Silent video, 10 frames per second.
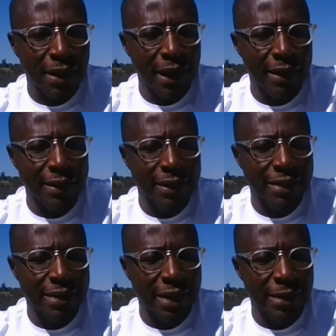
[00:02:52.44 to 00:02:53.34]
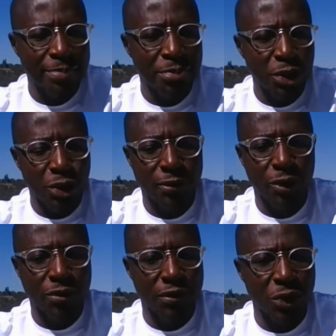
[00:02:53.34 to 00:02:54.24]
Helen is saying
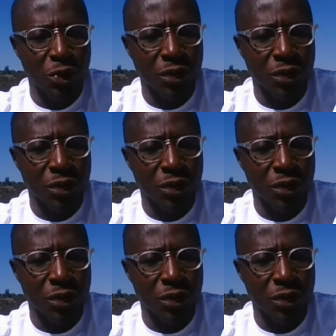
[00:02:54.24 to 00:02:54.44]
beautiful view.